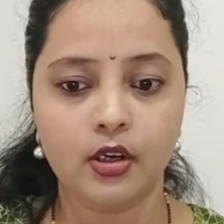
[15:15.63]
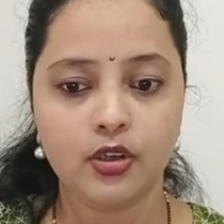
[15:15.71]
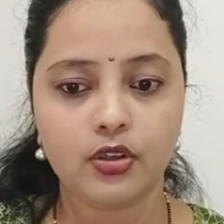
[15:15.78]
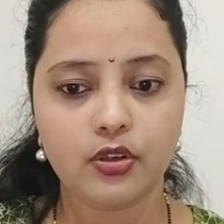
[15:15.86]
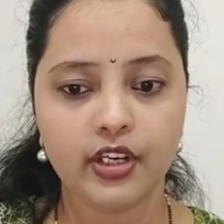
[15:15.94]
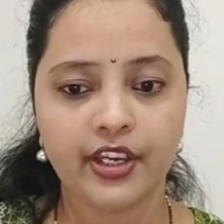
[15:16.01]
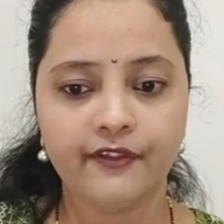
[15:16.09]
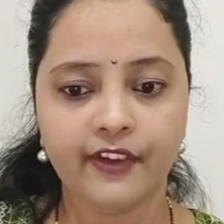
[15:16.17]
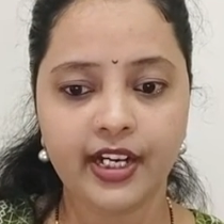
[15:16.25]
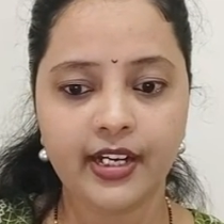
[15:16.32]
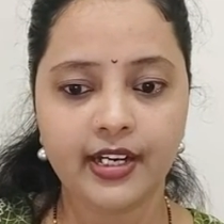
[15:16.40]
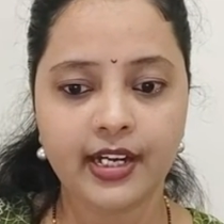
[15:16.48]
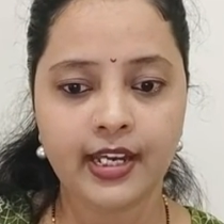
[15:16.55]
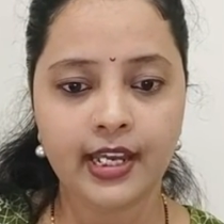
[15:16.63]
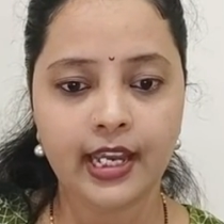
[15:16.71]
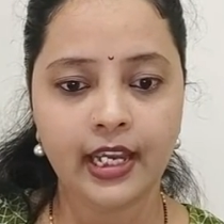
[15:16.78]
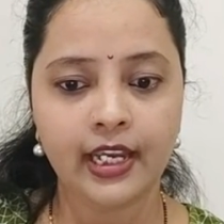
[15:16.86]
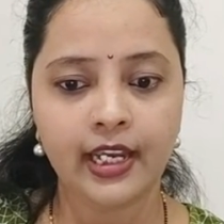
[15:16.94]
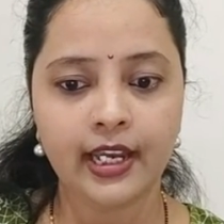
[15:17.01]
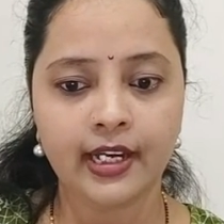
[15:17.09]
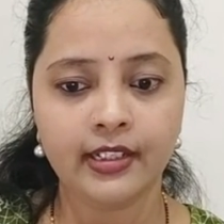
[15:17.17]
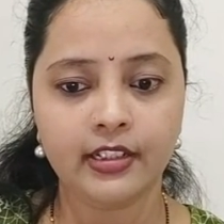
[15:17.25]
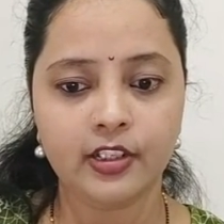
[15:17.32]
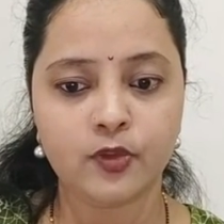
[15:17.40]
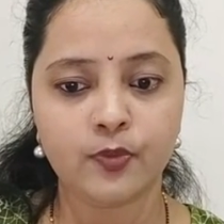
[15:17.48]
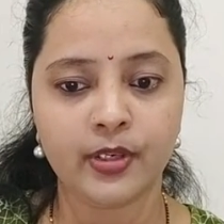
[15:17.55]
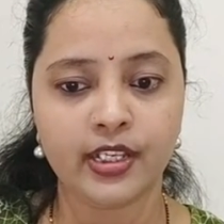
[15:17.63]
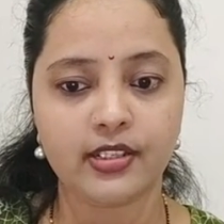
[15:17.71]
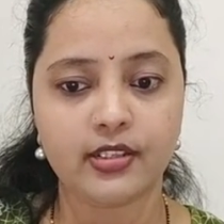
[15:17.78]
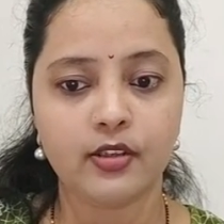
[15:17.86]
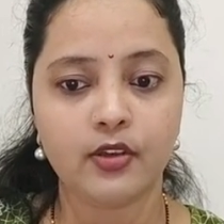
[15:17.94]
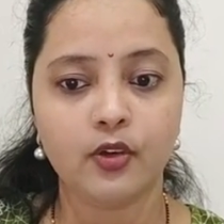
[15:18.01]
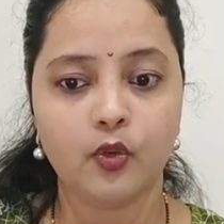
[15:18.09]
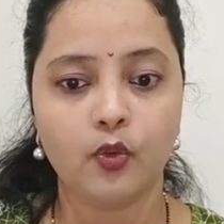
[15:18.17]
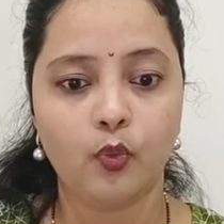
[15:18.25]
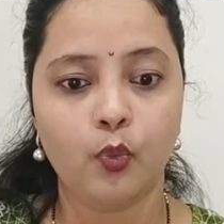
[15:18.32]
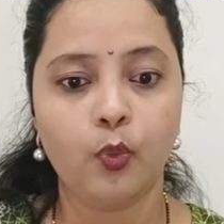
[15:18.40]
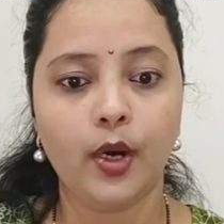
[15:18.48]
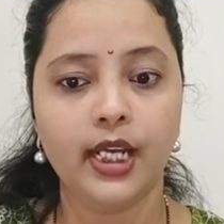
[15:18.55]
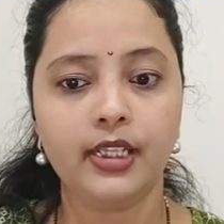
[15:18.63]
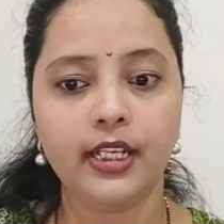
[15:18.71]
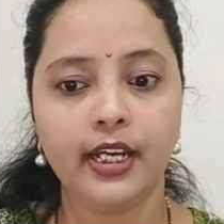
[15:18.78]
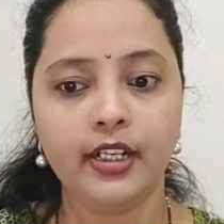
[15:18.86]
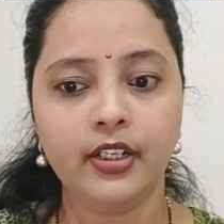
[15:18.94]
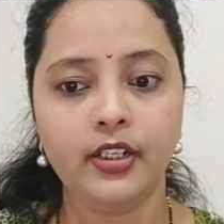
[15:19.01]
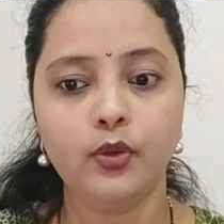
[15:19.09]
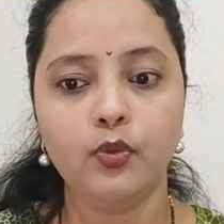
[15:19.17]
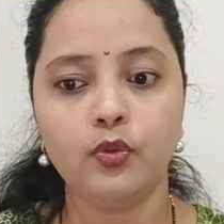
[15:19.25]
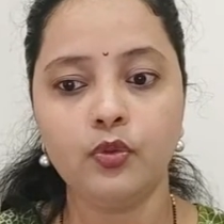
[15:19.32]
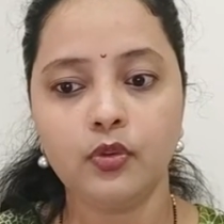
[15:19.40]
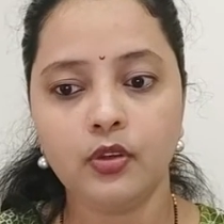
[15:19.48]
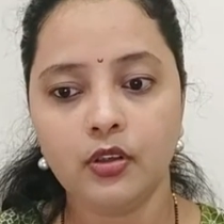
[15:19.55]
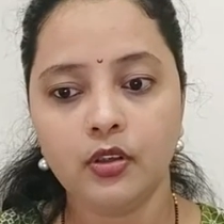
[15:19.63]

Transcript: So if I try A at this place 1 and 2